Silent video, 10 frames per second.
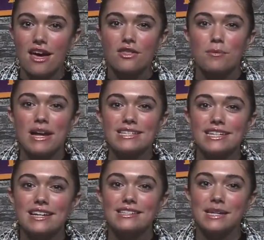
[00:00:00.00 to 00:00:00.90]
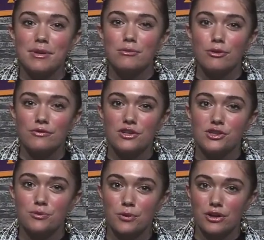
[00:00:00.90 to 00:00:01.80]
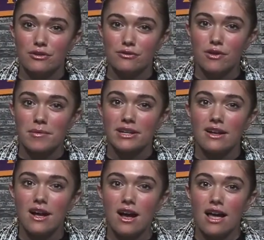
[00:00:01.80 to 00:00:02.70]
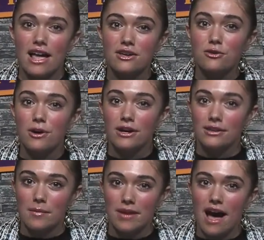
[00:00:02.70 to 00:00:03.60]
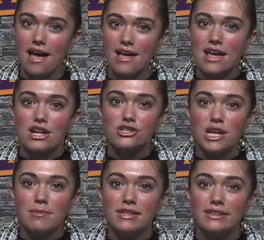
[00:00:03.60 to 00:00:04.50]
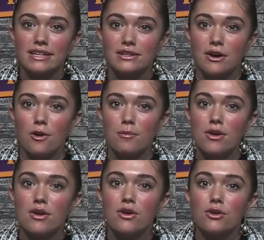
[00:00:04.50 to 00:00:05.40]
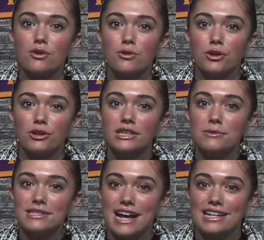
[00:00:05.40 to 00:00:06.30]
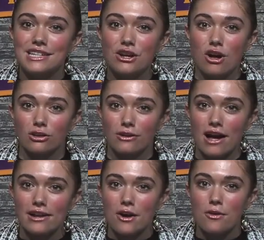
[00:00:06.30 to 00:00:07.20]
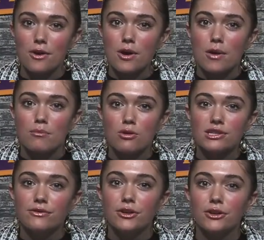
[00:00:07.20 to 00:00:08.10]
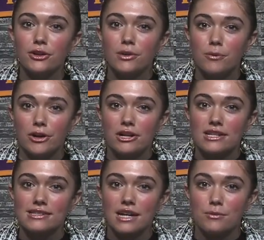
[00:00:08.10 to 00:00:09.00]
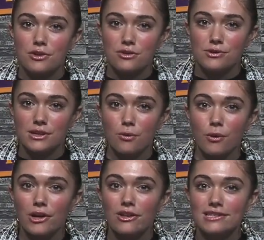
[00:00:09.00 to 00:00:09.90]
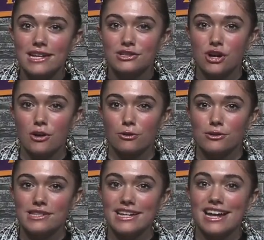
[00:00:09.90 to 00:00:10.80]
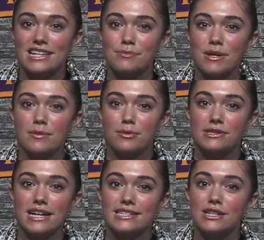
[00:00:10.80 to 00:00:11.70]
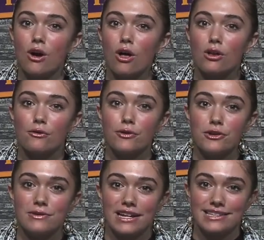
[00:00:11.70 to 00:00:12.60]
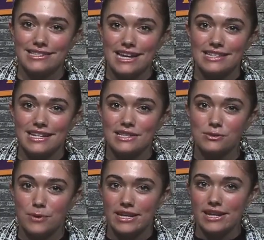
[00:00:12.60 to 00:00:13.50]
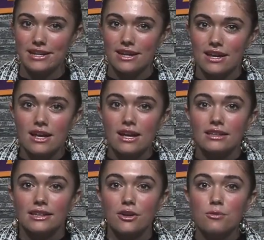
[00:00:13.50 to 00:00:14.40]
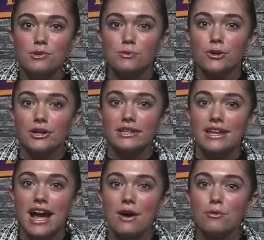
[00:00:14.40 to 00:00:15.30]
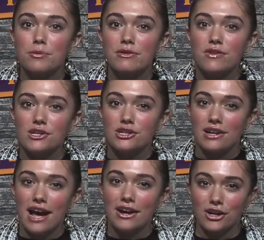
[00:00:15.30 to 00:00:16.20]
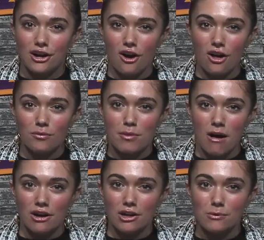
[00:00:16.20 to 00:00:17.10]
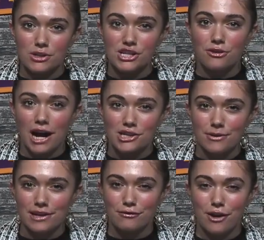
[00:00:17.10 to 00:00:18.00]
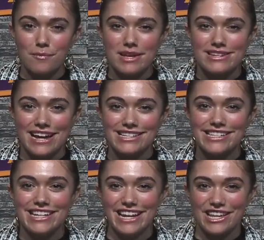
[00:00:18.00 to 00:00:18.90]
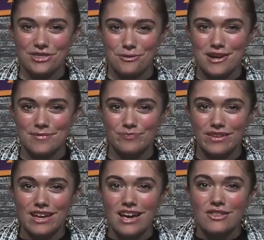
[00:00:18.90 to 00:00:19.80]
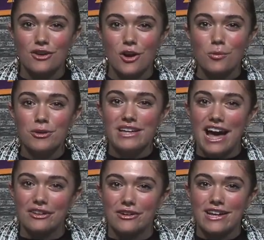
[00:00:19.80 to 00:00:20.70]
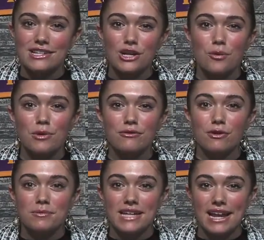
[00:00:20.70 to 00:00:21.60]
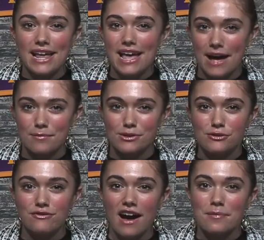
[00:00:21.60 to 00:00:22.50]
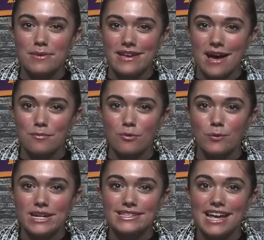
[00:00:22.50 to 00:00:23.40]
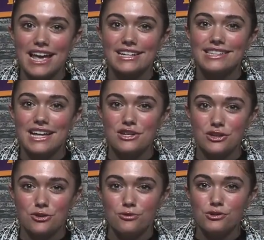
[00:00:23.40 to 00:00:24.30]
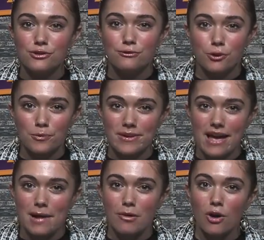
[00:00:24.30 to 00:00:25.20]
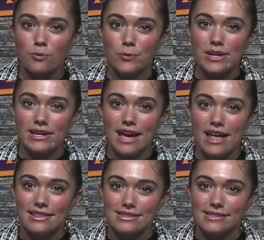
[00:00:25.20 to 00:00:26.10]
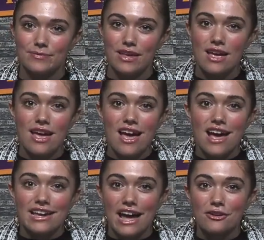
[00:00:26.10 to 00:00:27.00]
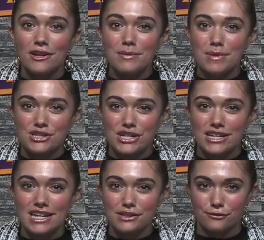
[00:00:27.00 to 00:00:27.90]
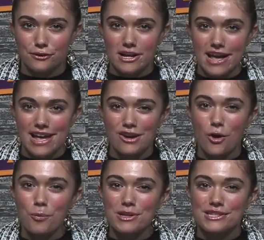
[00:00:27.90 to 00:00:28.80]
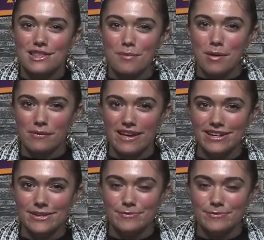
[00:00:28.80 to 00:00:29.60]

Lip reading: The painting exhibit will feature work from an AU alumni, Jamie Lindholm, who currently resides in Colorado. Most of her current work is done with using oils and charcoals and has been presented all over the United States and Sweden. Lindholm's work now will be featured at her alma mater, where she graduated from in 1983. The Coburn Gallery is open from 10 a.m. to 5 p.m. weekdays and noon to 4 p.m. on weekends. Gallery admission is free and open to the public.